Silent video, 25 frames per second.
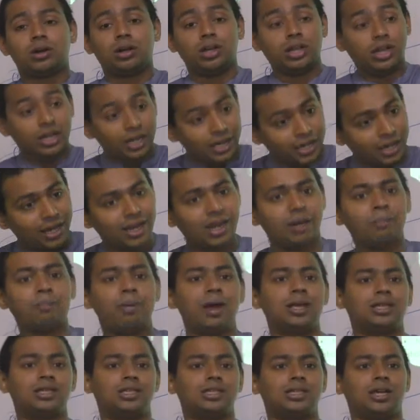Indian
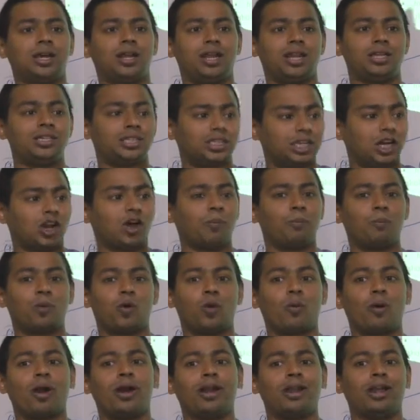ambassador instead of
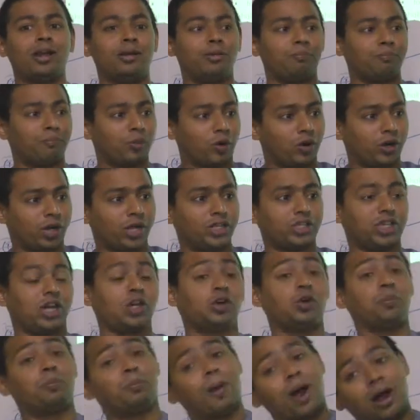providing
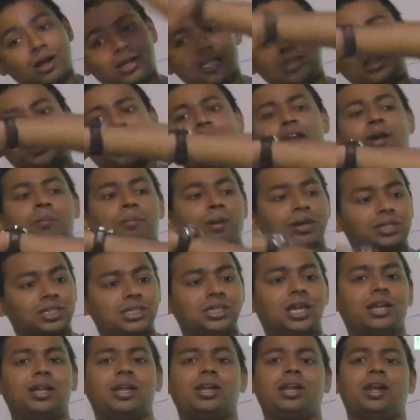protection to Pakistan
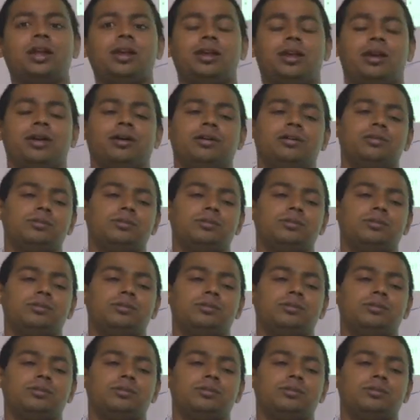ambassador in India.